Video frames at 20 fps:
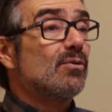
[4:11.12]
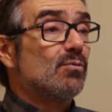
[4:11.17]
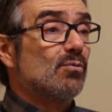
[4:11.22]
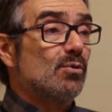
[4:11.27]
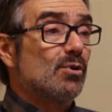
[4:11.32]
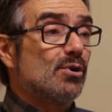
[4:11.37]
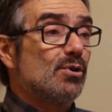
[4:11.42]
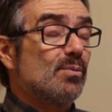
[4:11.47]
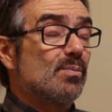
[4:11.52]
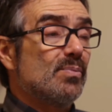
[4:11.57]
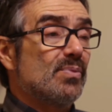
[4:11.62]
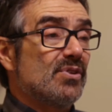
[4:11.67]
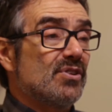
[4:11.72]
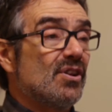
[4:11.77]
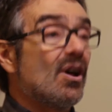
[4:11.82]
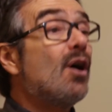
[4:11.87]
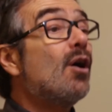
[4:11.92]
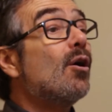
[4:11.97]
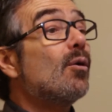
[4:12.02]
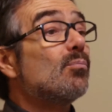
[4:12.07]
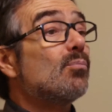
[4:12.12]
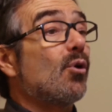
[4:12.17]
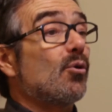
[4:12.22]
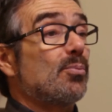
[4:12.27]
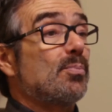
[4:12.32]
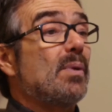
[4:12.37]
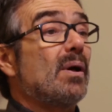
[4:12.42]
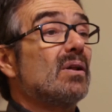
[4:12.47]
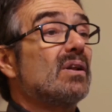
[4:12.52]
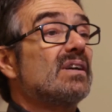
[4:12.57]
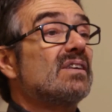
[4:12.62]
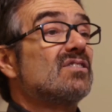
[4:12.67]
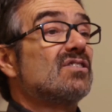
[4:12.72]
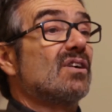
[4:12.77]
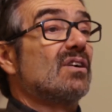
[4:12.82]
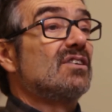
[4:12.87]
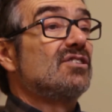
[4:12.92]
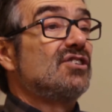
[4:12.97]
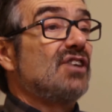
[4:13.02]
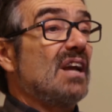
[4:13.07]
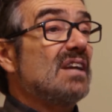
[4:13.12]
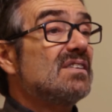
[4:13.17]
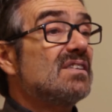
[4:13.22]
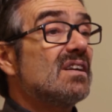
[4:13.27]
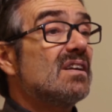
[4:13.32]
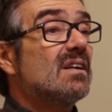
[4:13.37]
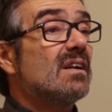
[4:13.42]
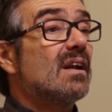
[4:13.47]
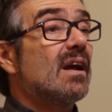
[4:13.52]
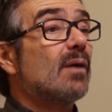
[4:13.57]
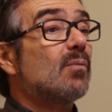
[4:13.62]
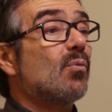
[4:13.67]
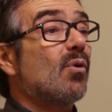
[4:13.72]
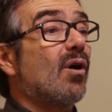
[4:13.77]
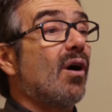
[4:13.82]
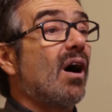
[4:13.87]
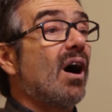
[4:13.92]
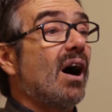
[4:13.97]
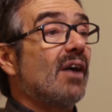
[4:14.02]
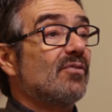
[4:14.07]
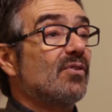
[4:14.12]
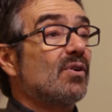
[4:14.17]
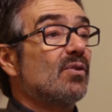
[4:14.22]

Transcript: rooms. Both buildings are adjacent and will offer